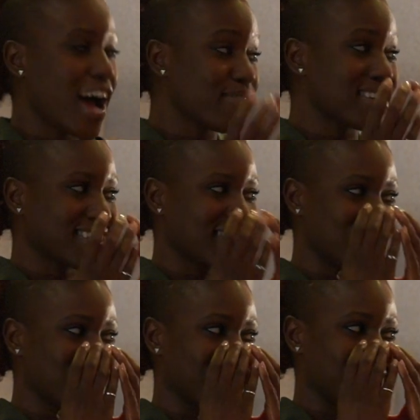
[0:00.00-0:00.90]
I
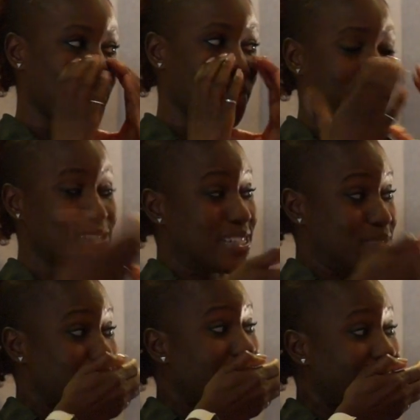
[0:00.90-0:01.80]
basically look like Tom Hardy.
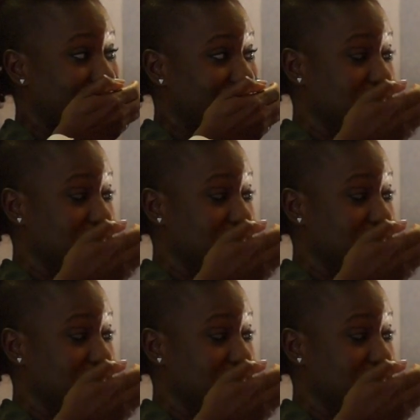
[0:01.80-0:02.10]
It's black.